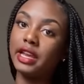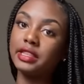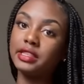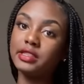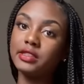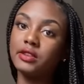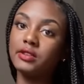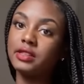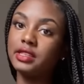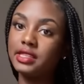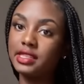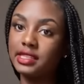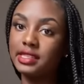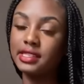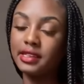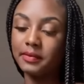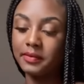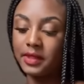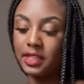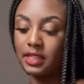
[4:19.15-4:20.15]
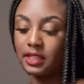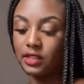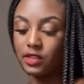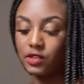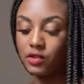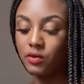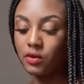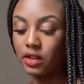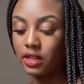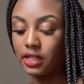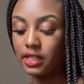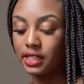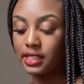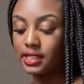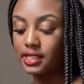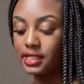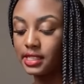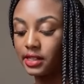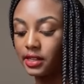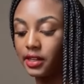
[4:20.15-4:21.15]
So this is something that you want to
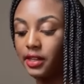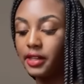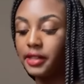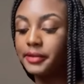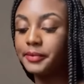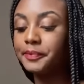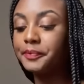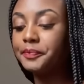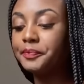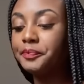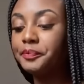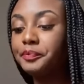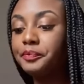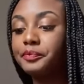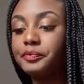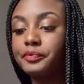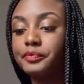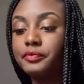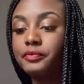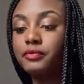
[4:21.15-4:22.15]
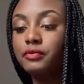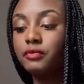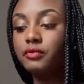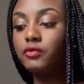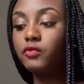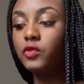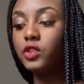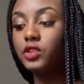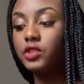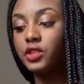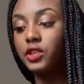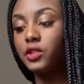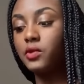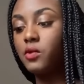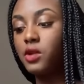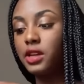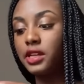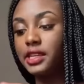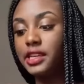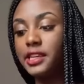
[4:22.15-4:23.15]
consider. So you
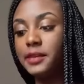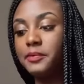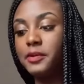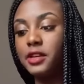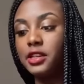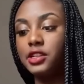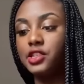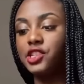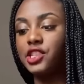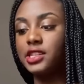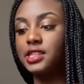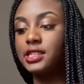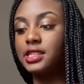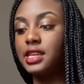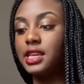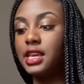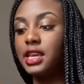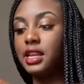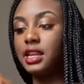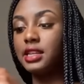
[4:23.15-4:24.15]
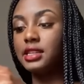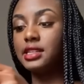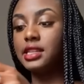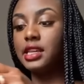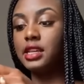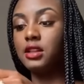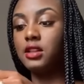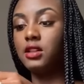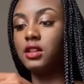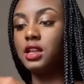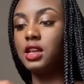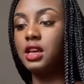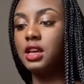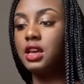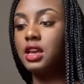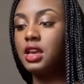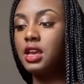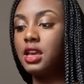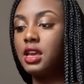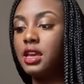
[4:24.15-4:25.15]
want to keep on adjusting it until
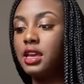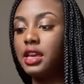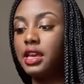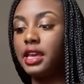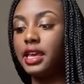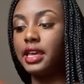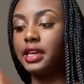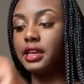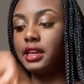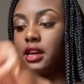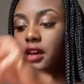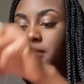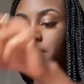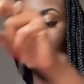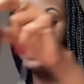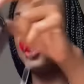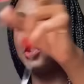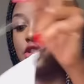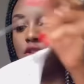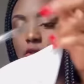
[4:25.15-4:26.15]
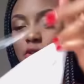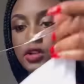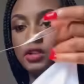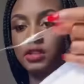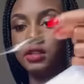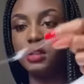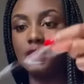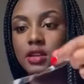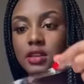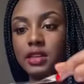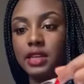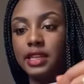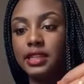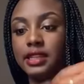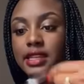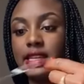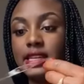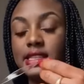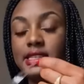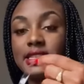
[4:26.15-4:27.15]
it comes short like
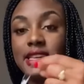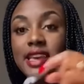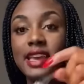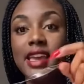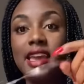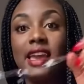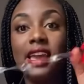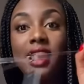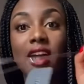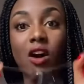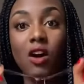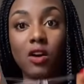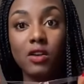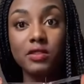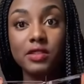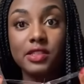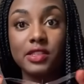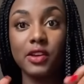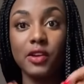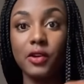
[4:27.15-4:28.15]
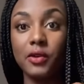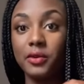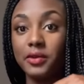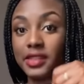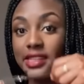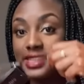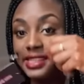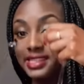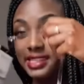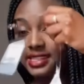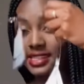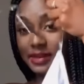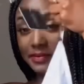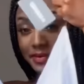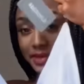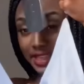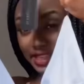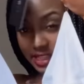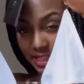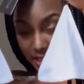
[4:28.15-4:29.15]
this. Also, this is
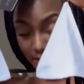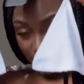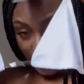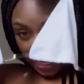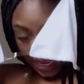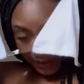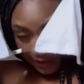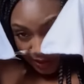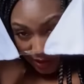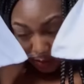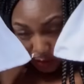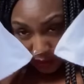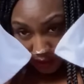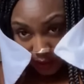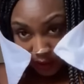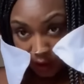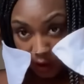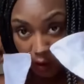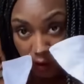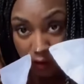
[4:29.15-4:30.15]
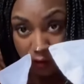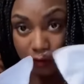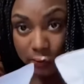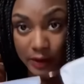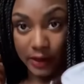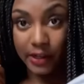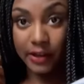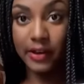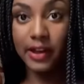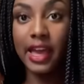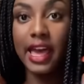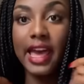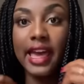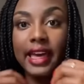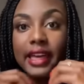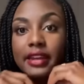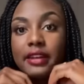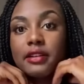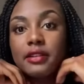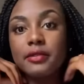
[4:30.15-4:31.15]
something that you have to put over your
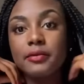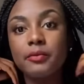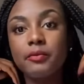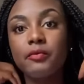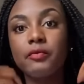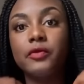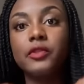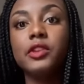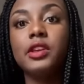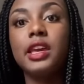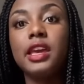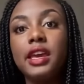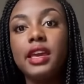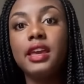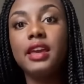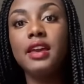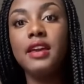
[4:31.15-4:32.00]
head, okay?